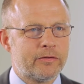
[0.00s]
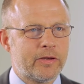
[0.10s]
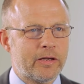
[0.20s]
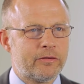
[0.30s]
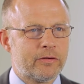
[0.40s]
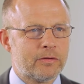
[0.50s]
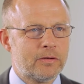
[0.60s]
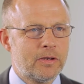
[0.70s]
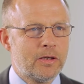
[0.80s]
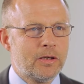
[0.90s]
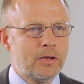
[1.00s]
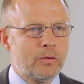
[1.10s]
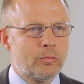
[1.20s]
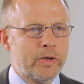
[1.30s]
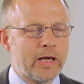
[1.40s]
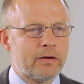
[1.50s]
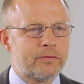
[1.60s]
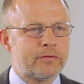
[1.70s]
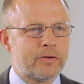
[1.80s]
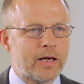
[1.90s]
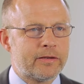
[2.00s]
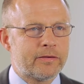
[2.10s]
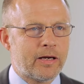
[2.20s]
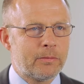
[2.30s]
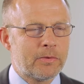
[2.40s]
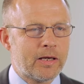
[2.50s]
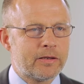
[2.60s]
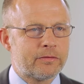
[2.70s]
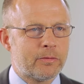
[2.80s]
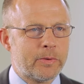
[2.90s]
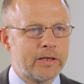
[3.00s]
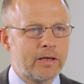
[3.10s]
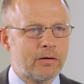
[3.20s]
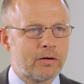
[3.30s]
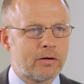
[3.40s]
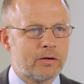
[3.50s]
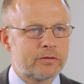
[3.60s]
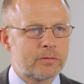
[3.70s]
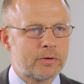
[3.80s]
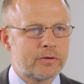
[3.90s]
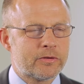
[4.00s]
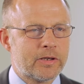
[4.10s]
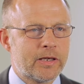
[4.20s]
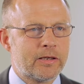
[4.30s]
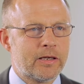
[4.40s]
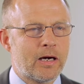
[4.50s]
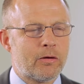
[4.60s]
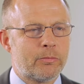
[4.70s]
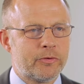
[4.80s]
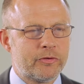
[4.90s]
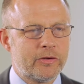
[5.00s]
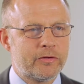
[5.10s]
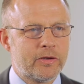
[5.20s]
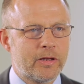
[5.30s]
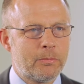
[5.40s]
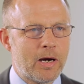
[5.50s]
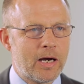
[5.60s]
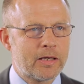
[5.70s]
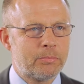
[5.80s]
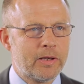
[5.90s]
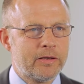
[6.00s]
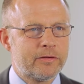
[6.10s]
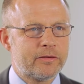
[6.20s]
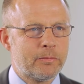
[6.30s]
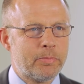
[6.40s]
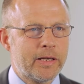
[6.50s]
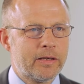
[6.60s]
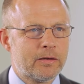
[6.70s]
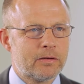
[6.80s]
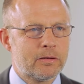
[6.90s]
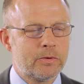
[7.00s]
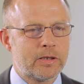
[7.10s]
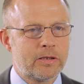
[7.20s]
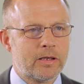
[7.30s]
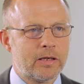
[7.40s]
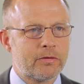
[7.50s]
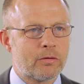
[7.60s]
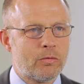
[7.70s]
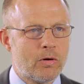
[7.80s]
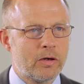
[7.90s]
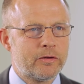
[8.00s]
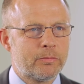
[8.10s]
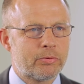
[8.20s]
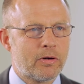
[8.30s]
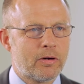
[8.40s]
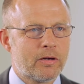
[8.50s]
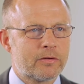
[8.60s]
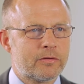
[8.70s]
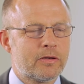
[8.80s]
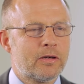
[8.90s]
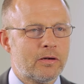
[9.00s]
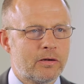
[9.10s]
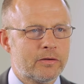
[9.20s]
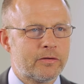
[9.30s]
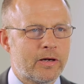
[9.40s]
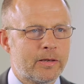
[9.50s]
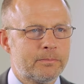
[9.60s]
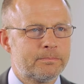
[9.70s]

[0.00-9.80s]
essential. We have tight timelines from many of our customers and our position in the marketplace is depending on that we could deliver quality products on time.